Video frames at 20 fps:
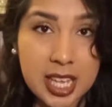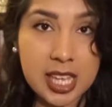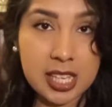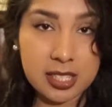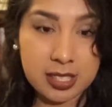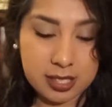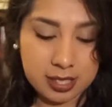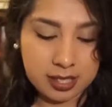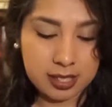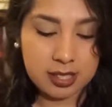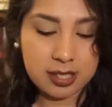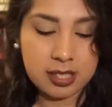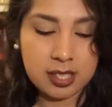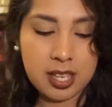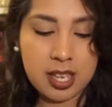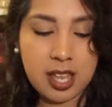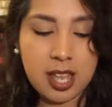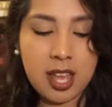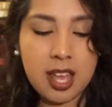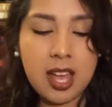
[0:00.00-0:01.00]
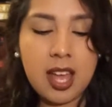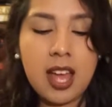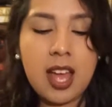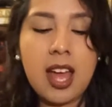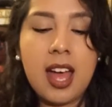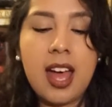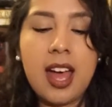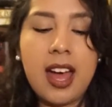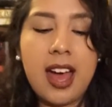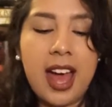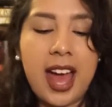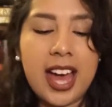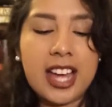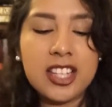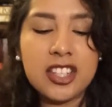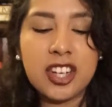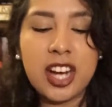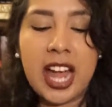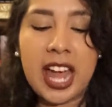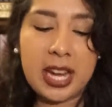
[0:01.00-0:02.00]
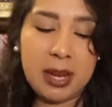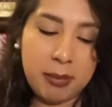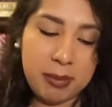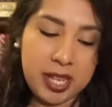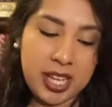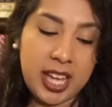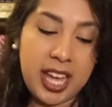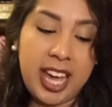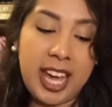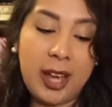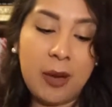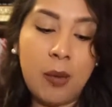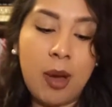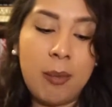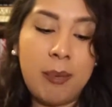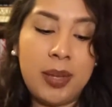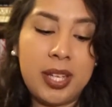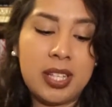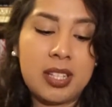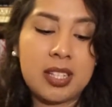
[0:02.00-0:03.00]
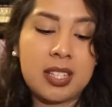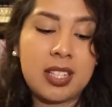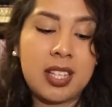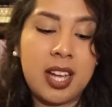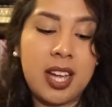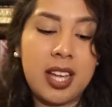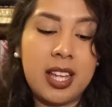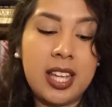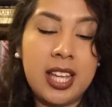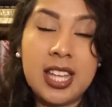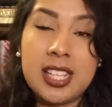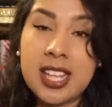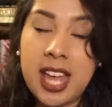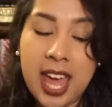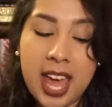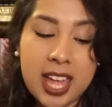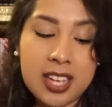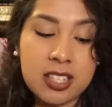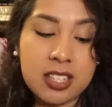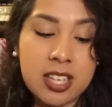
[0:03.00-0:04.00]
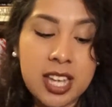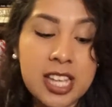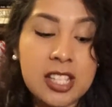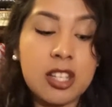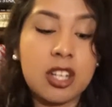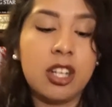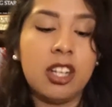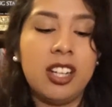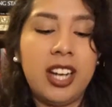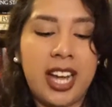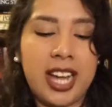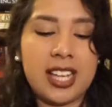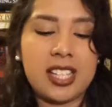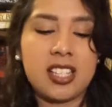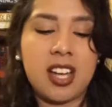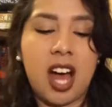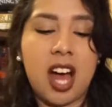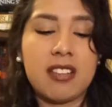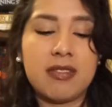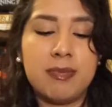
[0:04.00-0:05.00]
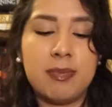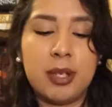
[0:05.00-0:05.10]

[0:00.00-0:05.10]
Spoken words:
is hound your enemy a weapon to cut his or her hand off,